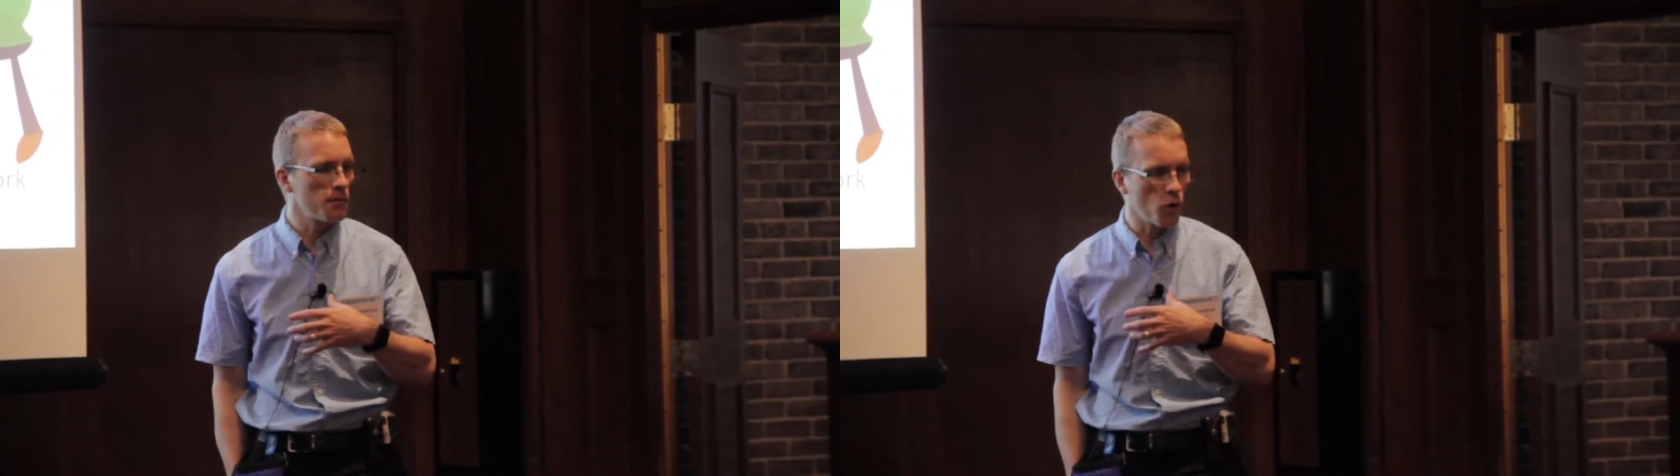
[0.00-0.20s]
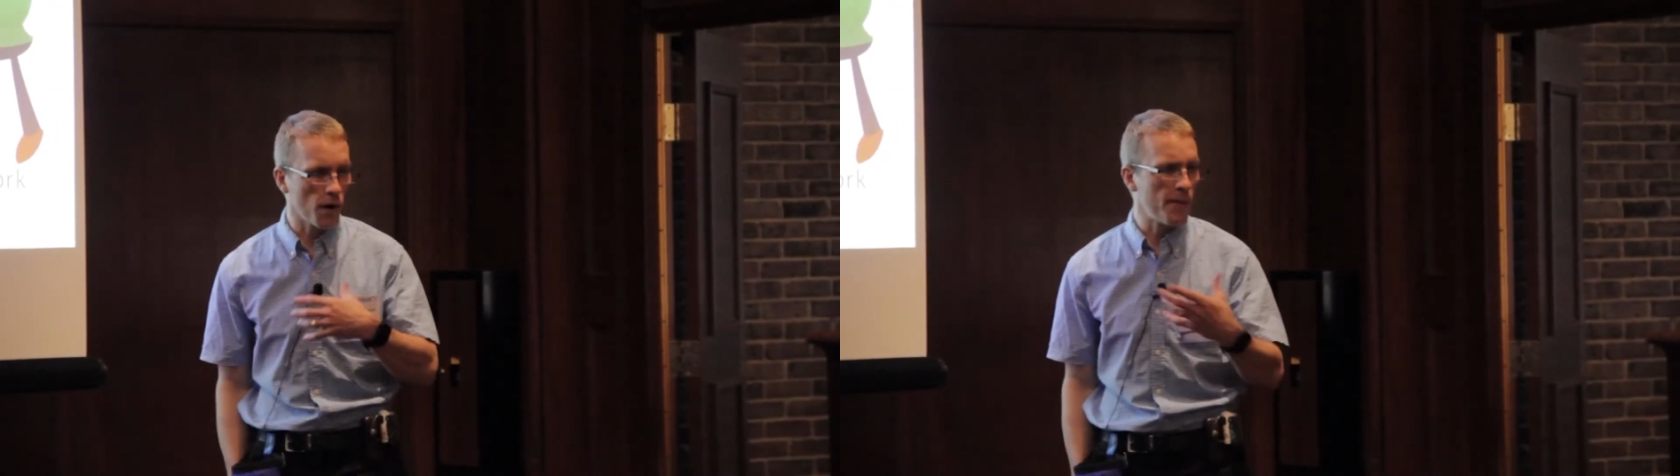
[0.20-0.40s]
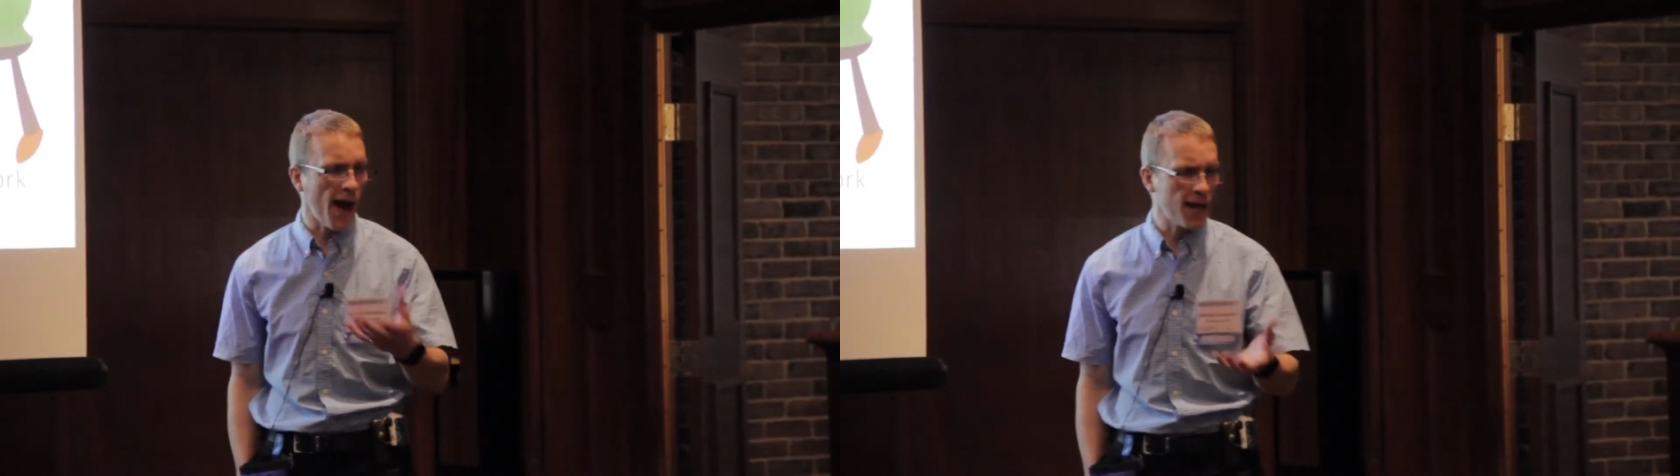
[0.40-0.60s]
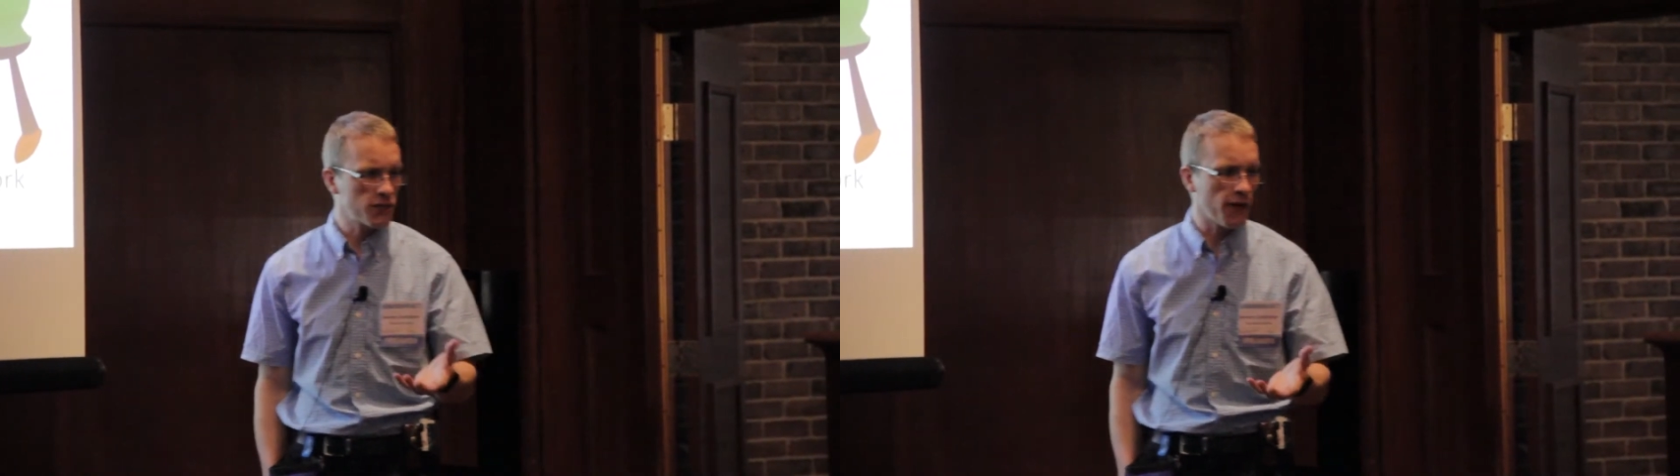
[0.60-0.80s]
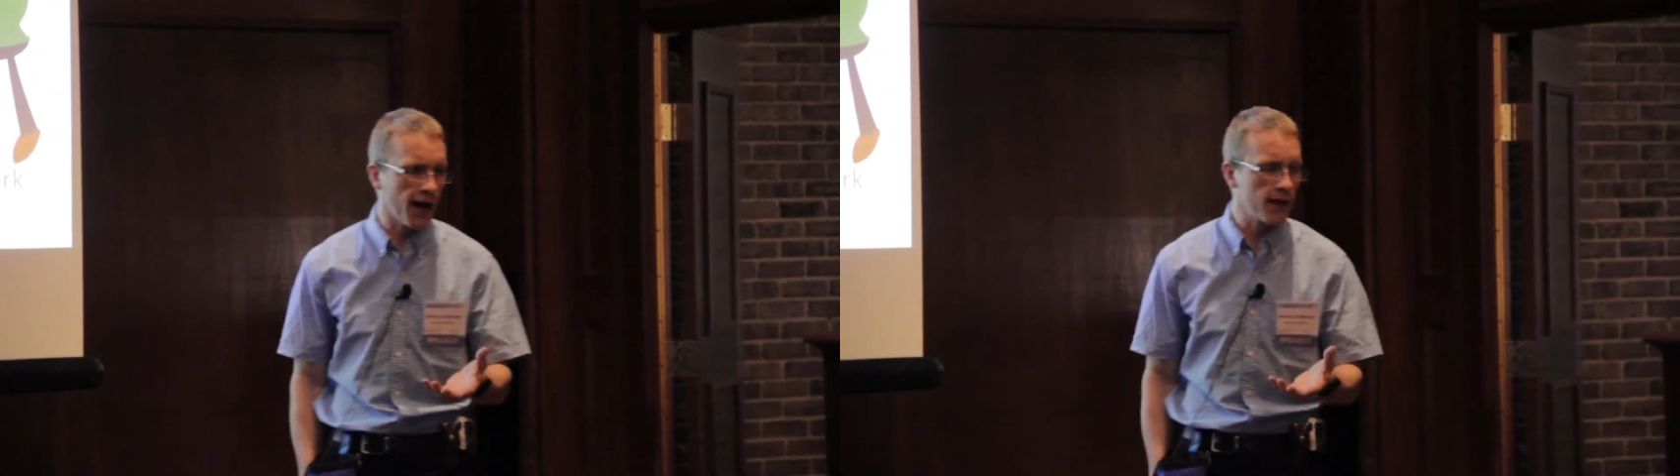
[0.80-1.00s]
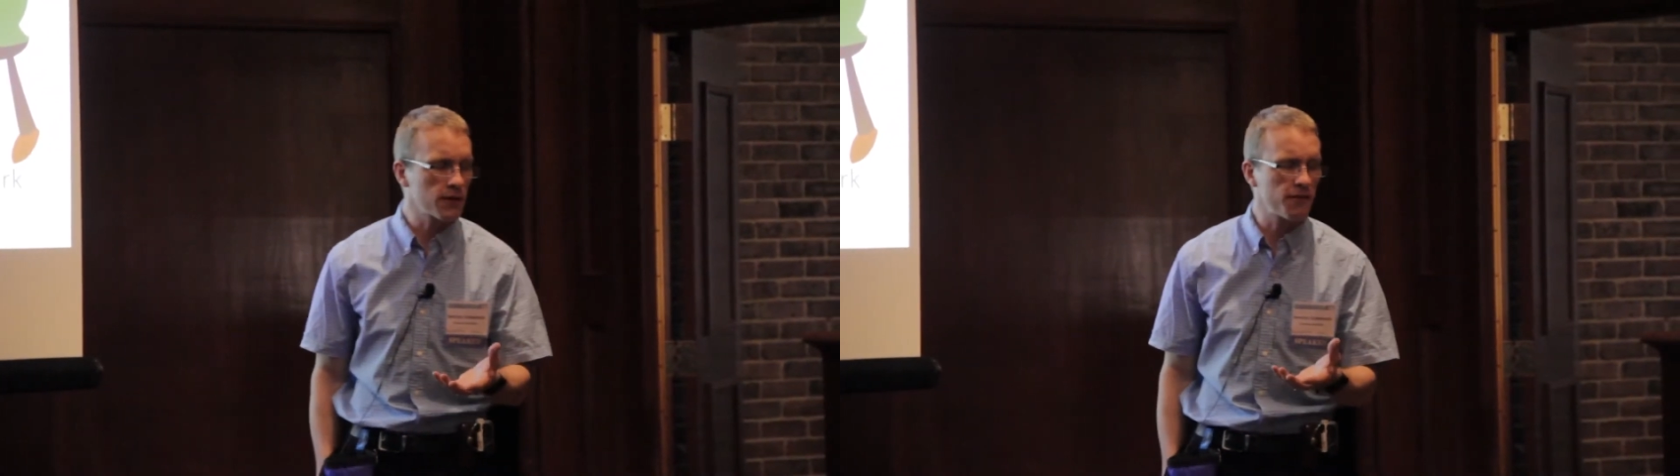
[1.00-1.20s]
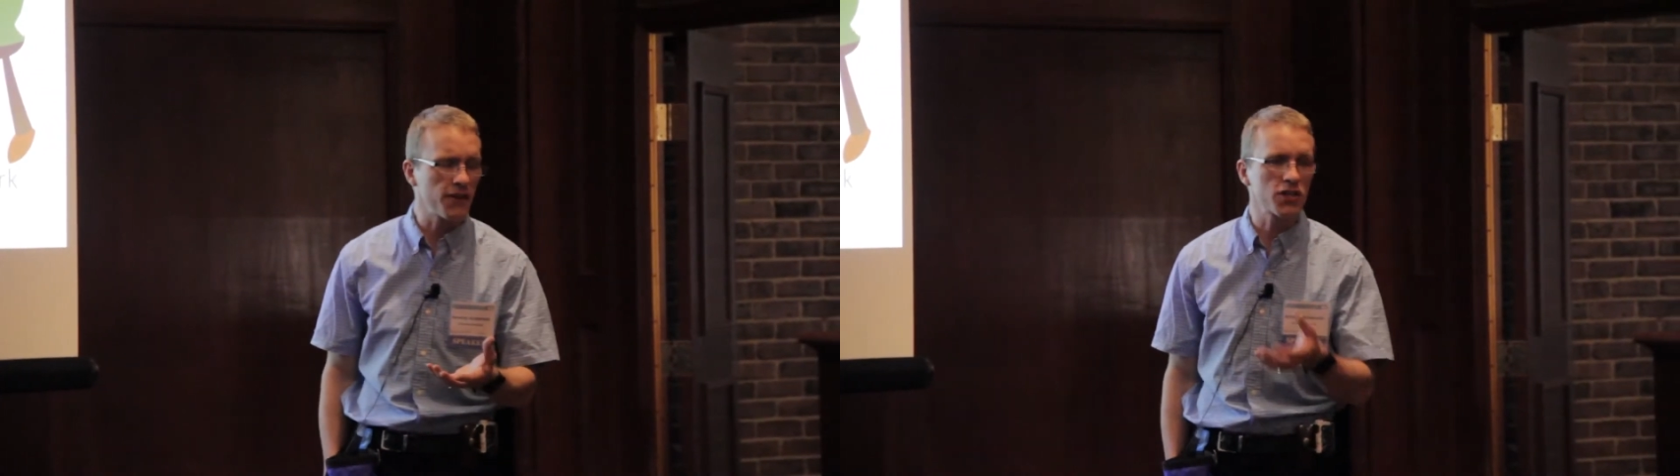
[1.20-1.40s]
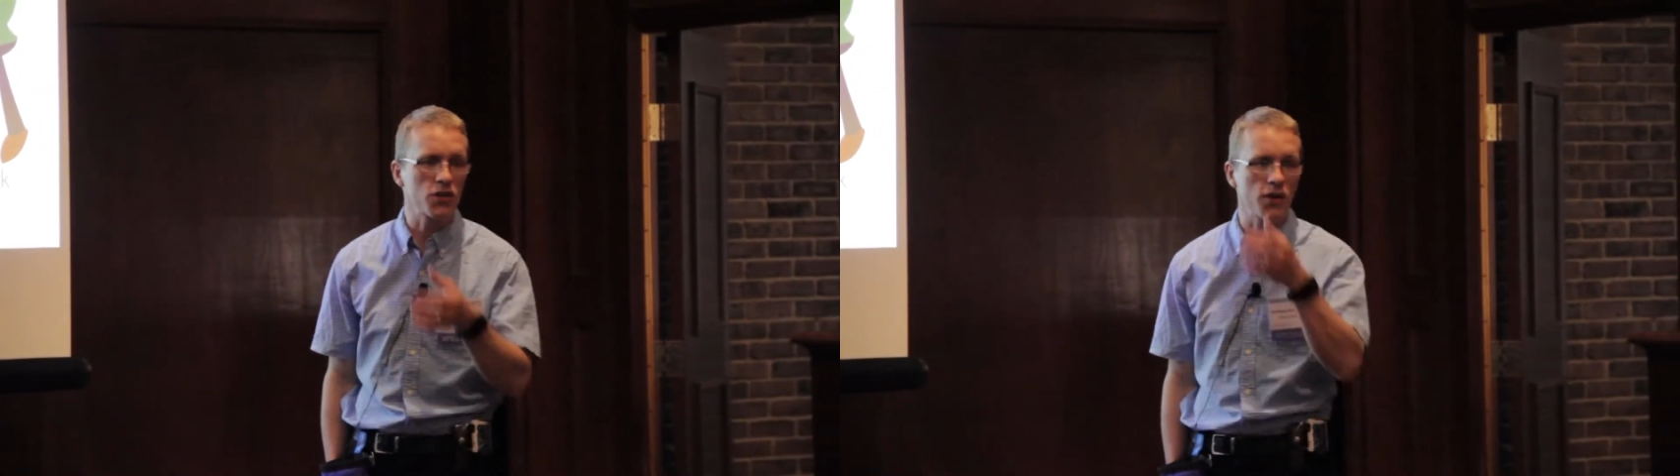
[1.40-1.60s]
or a batch file to
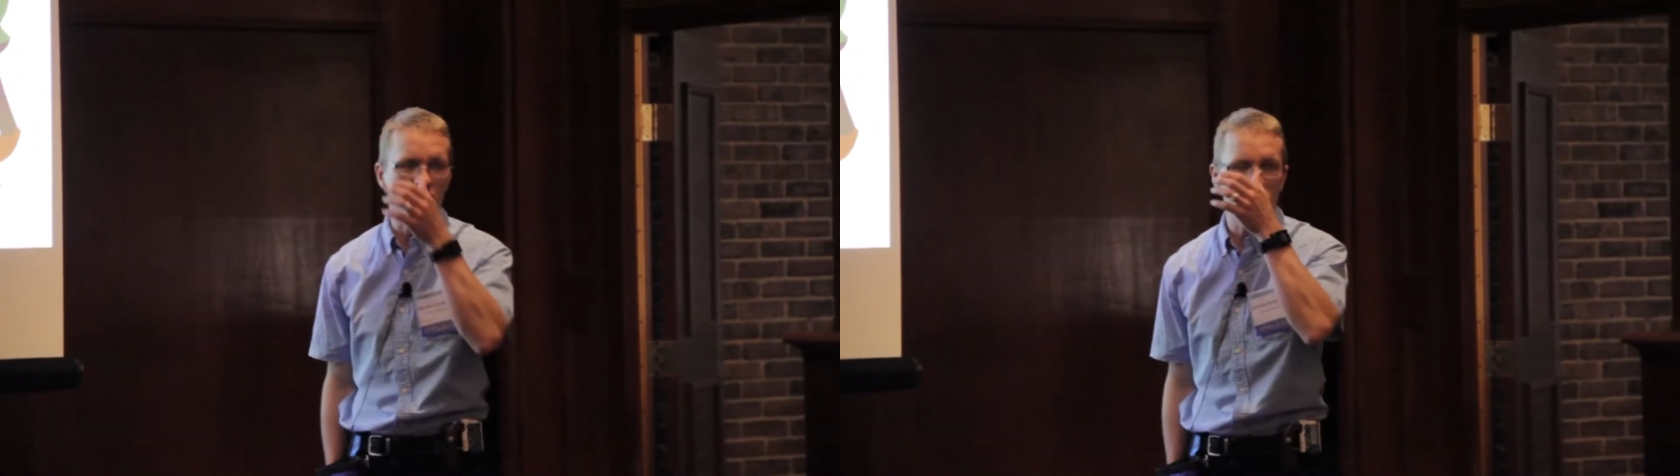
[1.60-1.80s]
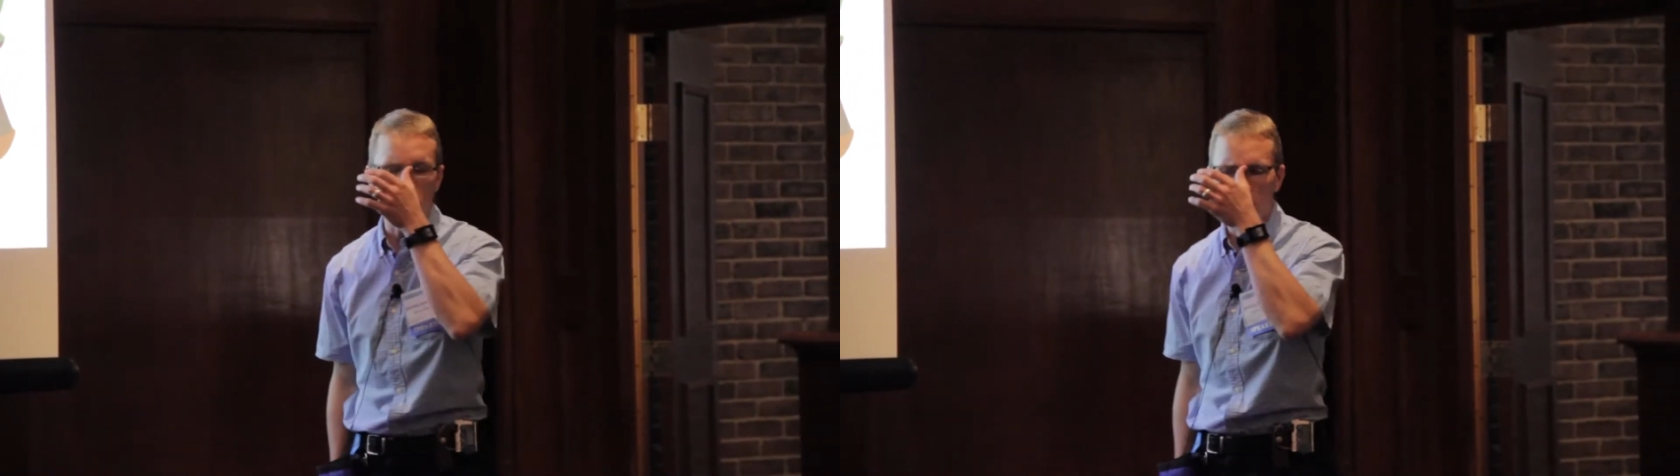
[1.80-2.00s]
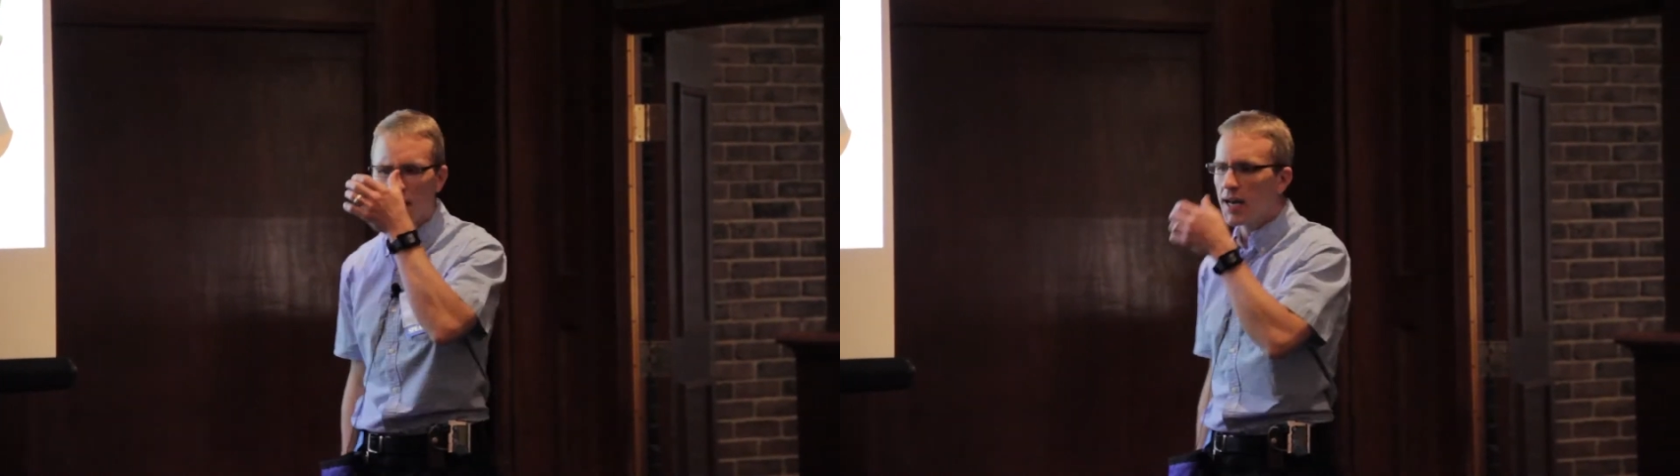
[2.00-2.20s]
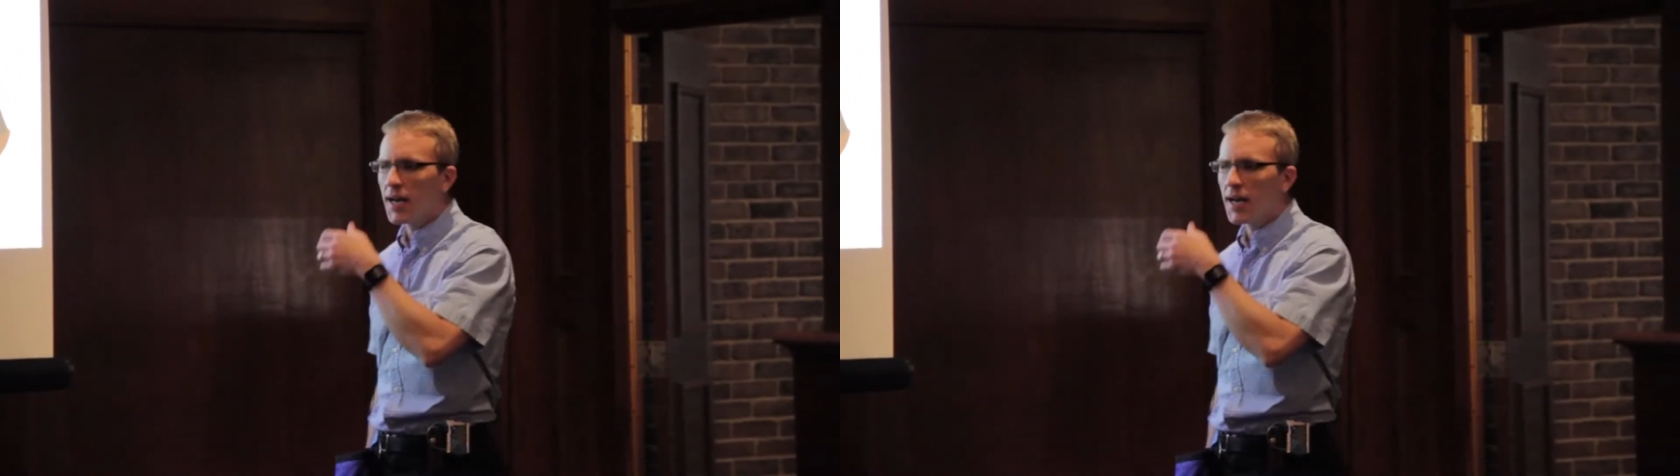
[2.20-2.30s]
fix your issues.